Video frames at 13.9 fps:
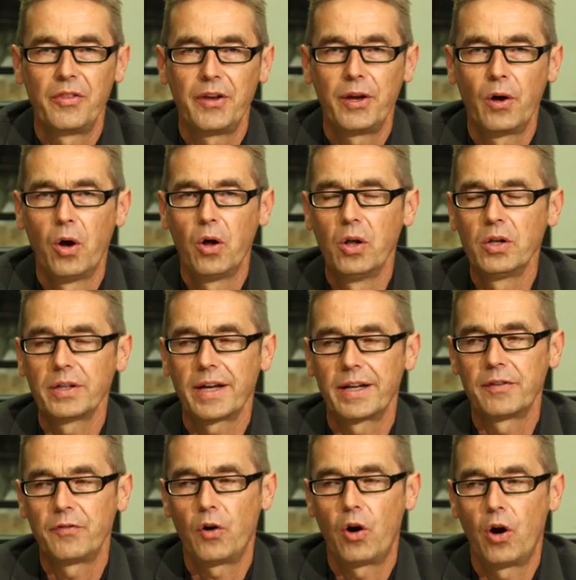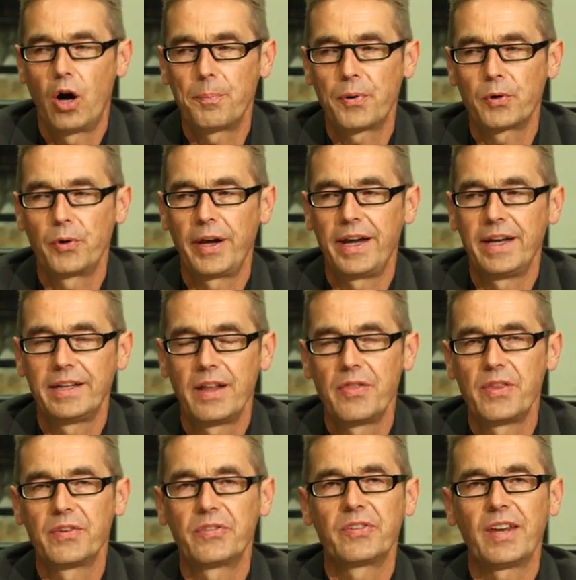They all kind of operate in
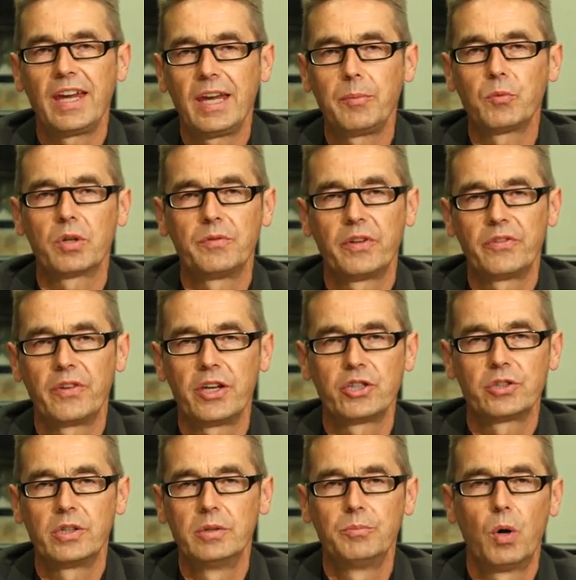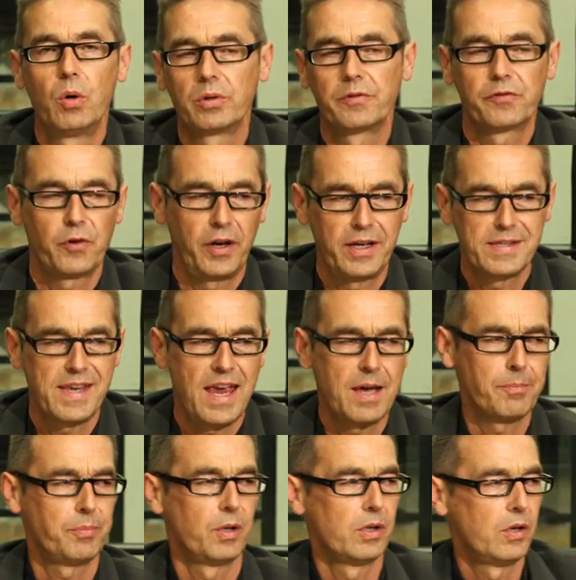the same conversational mode. For
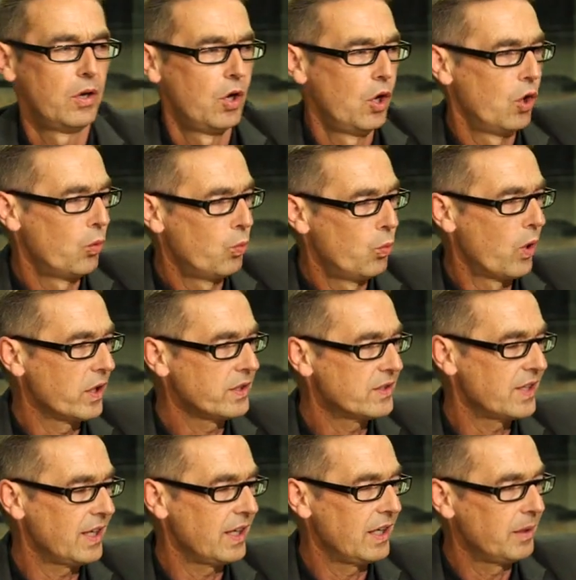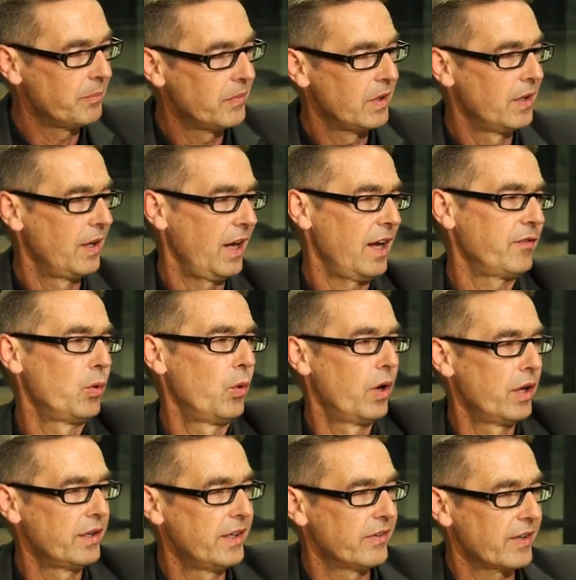example, one team,
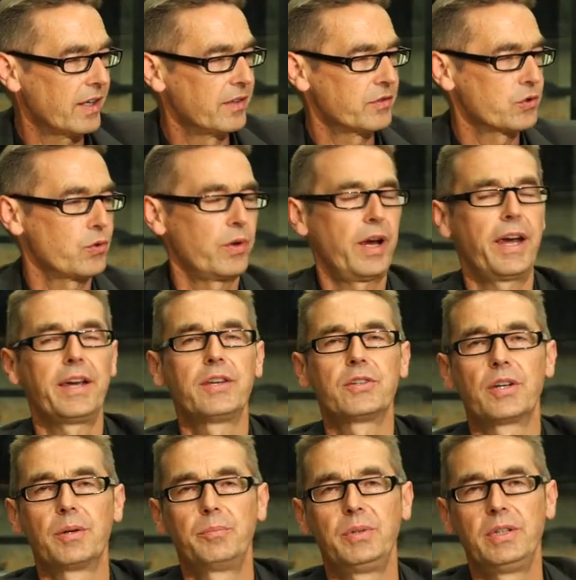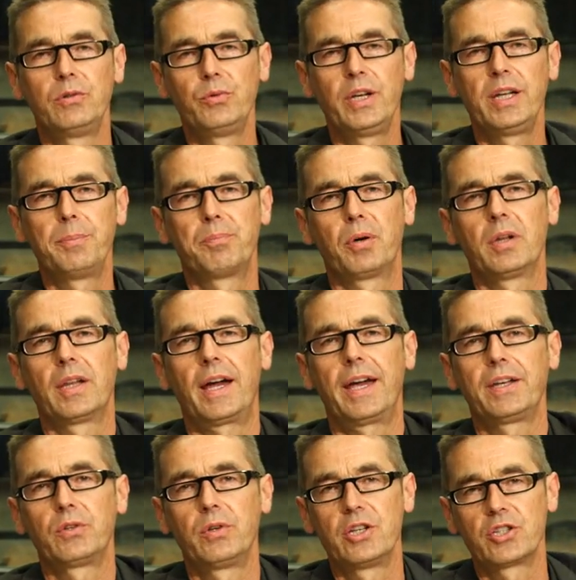everyone is kind of trying to be really
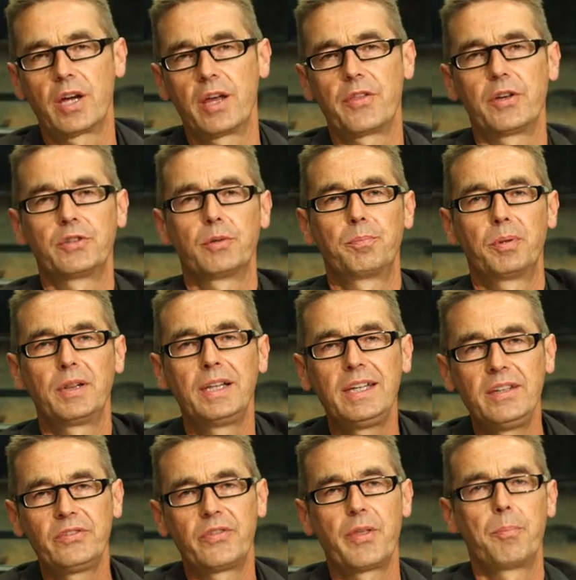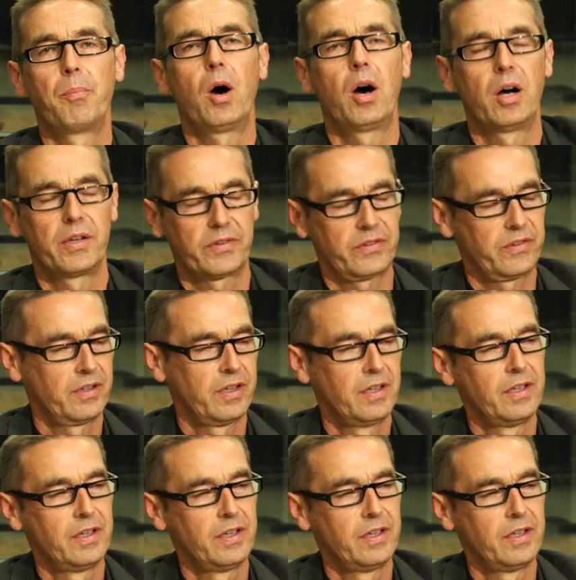polite to each other to please the boss.